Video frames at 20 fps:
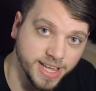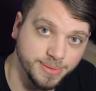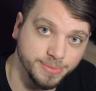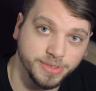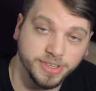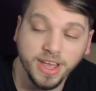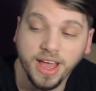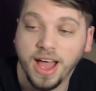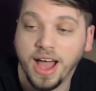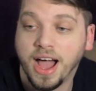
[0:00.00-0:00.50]

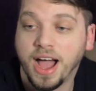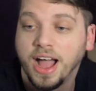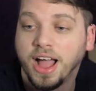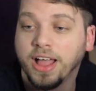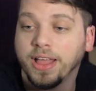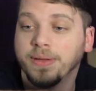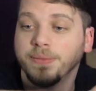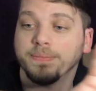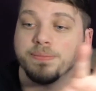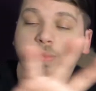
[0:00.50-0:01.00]
games,
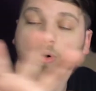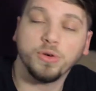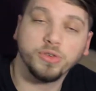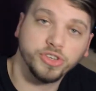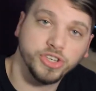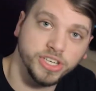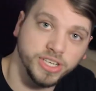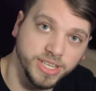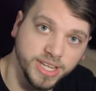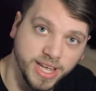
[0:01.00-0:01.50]
high
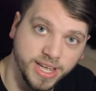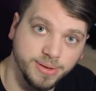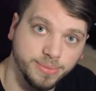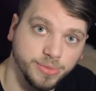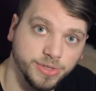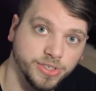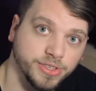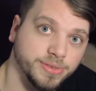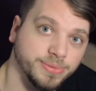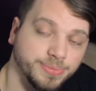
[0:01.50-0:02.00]
motion
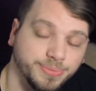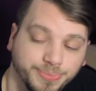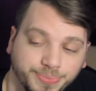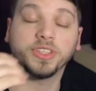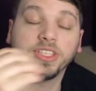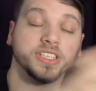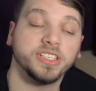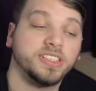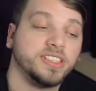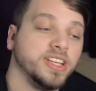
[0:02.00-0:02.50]
games.
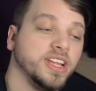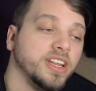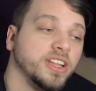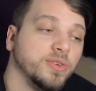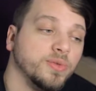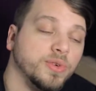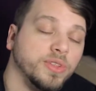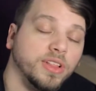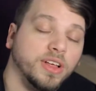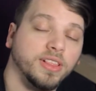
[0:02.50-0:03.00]
This
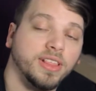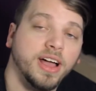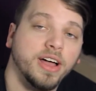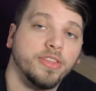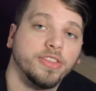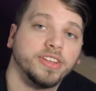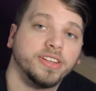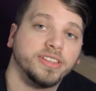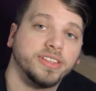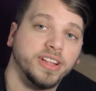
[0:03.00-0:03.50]
setting will
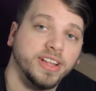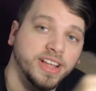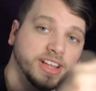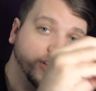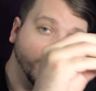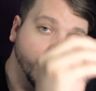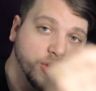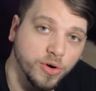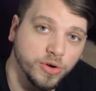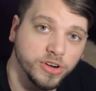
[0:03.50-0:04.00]
allow the
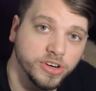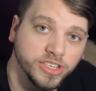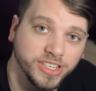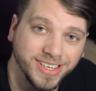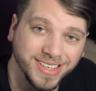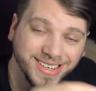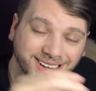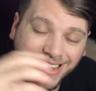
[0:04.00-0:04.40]
encoder to